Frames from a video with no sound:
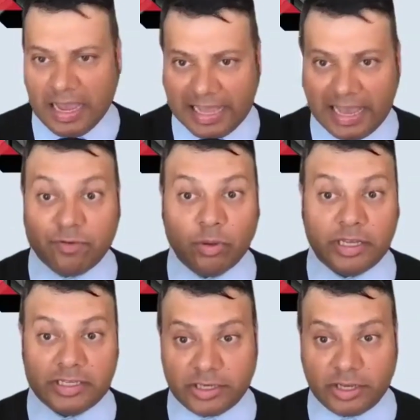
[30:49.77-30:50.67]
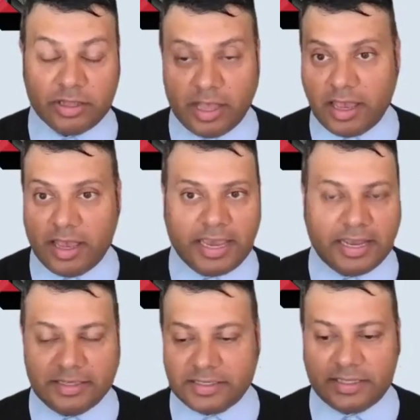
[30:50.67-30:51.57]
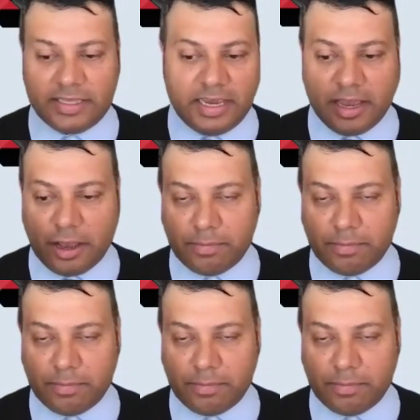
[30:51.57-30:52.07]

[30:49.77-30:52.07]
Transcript: I'll have all this on against the